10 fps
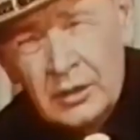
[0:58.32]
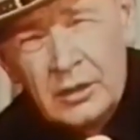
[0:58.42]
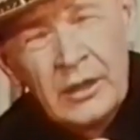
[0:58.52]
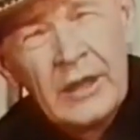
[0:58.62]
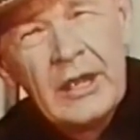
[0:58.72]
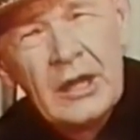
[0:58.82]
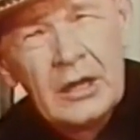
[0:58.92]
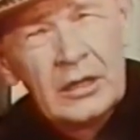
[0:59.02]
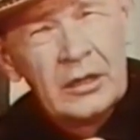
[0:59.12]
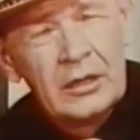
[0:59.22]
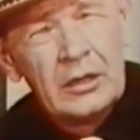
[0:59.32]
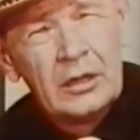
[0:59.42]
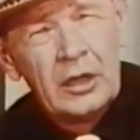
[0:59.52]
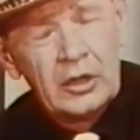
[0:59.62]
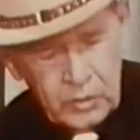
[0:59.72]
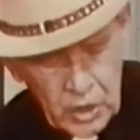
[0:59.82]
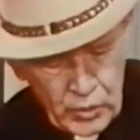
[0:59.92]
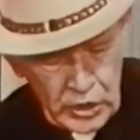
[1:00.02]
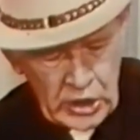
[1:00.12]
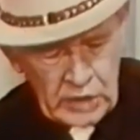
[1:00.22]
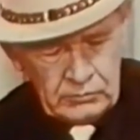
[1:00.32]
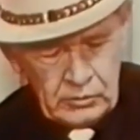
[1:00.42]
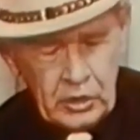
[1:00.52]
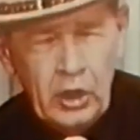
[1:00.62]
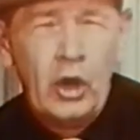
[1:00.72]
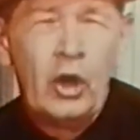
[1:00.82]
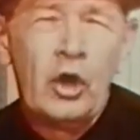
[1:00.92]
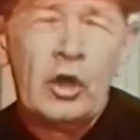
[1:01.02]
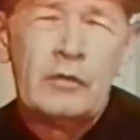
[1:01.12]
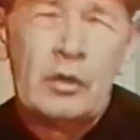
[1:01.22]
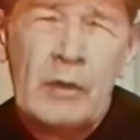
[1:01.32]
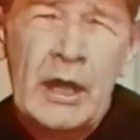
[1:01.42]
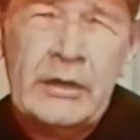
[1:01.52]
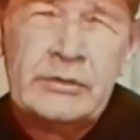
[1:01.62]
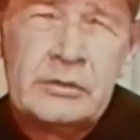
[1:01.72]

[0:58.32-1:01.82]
Now here is where we get all of the rights